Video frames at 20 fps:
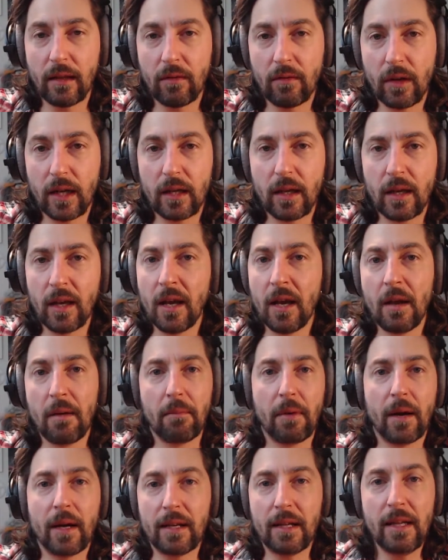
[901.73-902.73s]
right?
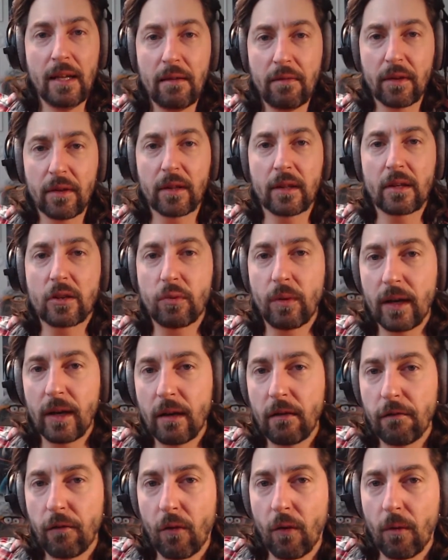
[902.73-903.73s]
But even the
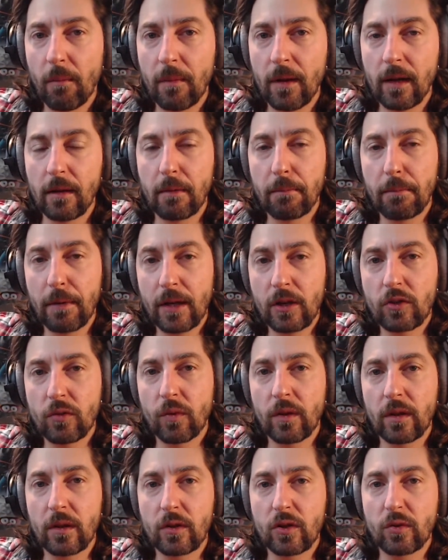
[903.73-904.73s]
the picture
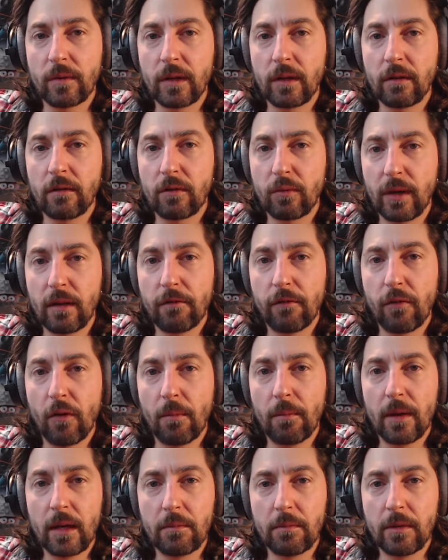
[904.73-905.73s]
with the 24
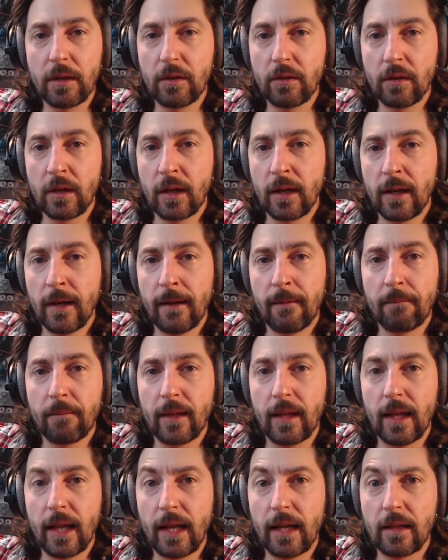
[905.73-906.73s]
millimeter
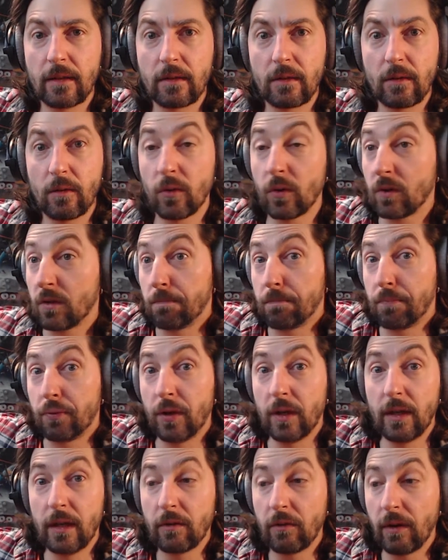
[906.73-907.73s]
lens looks
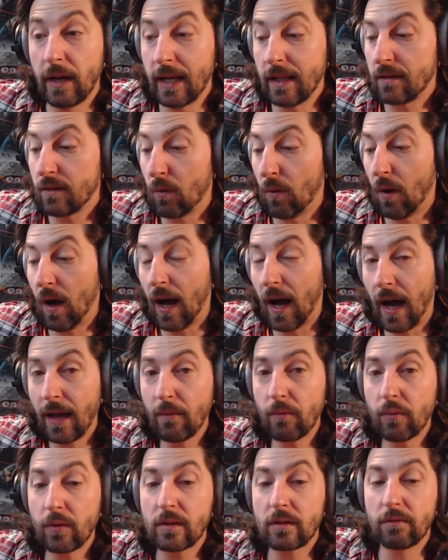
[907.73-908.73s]
pretty great. So I
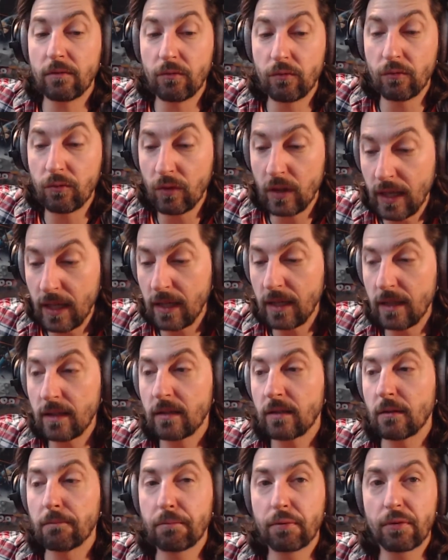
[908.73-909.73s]
was really
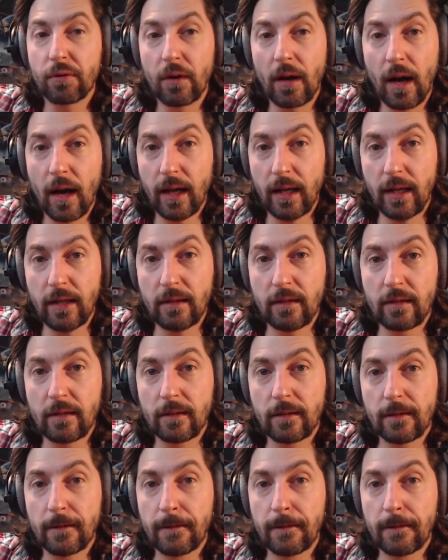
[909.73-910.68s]
surprised